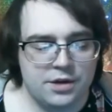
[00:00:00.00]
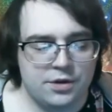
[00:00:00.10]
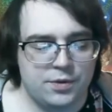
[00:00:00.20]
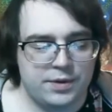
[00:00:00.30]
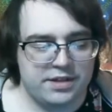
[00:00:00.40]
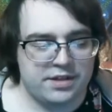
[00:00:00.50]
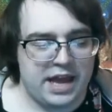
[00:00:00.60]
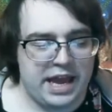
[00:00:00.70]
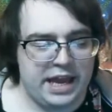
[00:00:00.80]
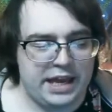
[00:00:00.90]
who is
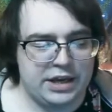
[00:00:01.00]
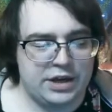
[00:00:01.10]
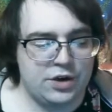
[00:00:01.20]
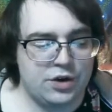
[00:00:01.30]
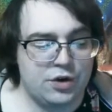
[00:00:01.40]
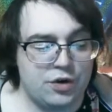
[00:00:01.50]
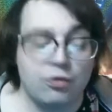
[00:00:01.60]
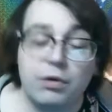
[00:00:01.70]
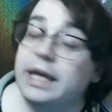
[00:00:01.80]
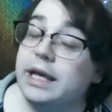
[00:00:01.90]
a
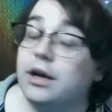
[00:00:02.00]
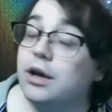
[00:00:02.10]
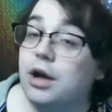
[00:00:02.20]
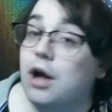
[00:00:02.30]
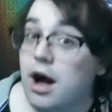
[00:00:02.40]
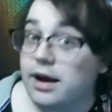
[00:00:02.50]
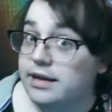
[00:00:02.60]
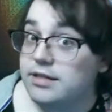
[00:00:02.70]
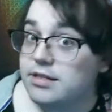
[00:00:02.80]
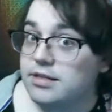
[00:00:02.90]
Greek
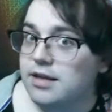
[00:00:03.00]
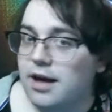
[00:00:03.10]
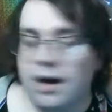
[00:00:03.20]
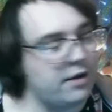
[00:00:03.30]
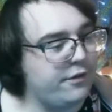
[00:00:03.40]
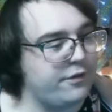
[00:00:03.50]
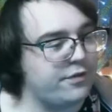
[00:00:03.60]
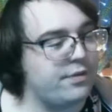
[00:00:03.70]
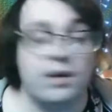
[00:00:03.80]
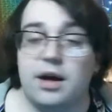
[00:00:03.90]
goddess of
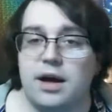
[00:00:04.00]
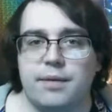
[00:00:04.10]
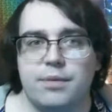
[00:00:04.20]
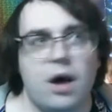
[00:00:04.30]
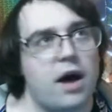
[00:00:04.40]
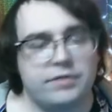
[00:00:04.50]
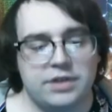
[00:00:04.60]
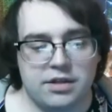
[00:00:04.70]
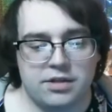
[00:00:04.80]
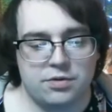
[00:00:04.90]
often
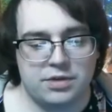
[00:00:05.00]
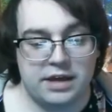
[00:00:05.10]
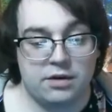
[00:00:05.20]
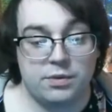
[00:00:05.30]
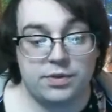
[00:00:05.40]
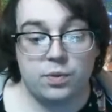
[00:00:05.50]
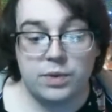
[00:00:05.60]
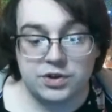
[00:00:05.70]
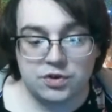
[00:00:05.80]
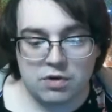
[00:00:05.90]
associated with
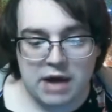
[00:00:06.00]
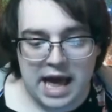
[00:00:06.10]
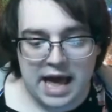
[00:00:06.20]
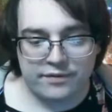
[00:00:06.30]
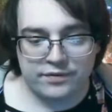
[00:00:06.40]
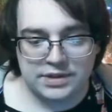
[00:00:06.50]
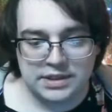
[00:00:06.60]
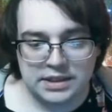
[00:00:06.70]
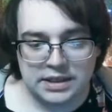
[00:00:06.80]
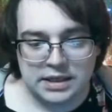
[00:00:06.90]
witchcraft,
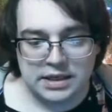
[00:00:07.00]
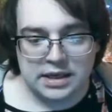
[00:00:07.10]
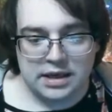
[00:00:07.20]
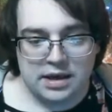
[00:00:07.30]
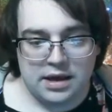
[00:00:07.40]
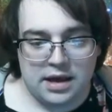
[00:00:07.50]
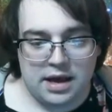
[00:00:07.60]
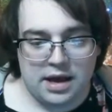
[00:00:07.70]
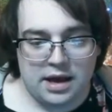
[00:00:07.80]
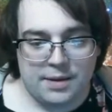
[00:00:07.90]

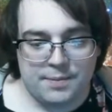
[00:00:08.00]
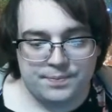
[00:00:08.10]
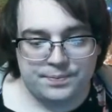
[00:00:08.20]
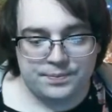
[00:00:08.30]
and